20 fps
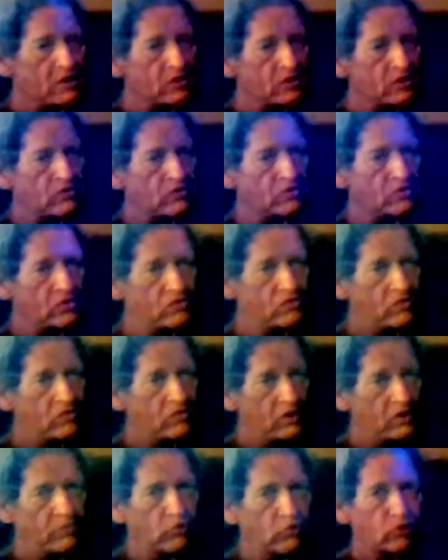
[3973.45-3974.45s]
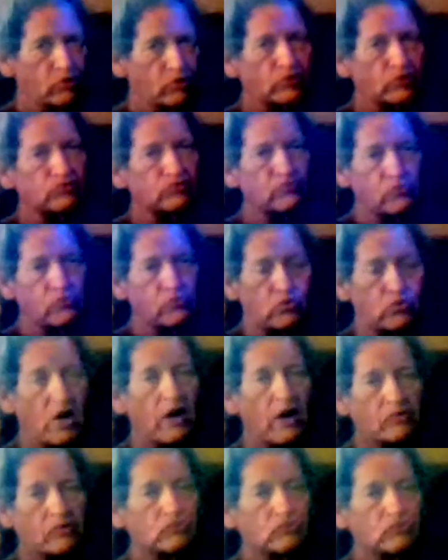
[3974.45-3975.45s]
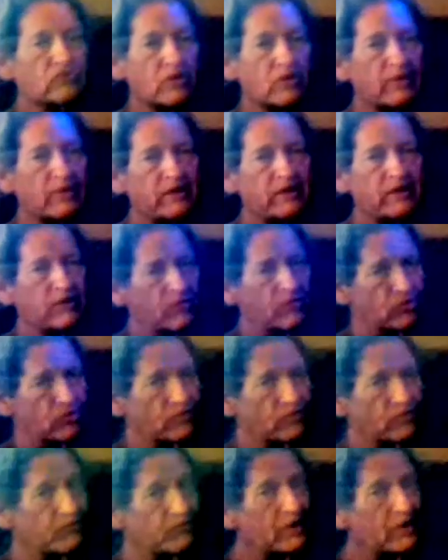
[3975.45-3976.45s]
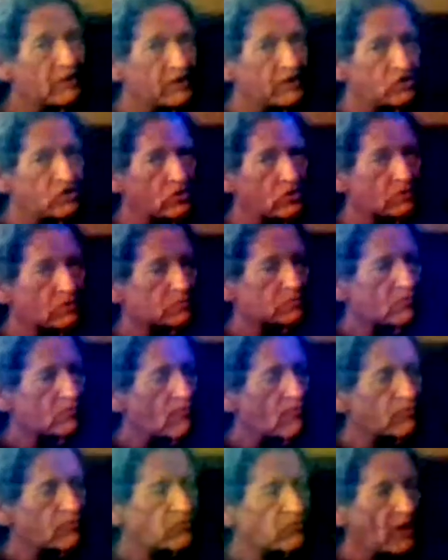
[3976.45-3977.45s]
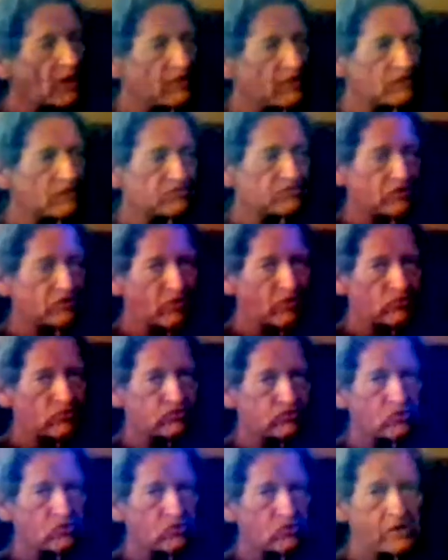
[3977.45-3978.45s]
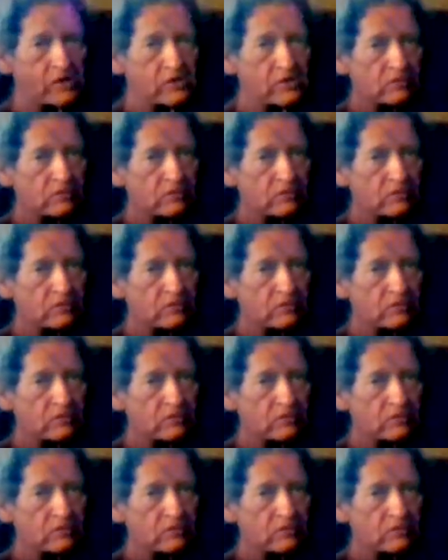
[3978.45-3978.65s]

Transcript: murderous marauders coming into your village, that's another story.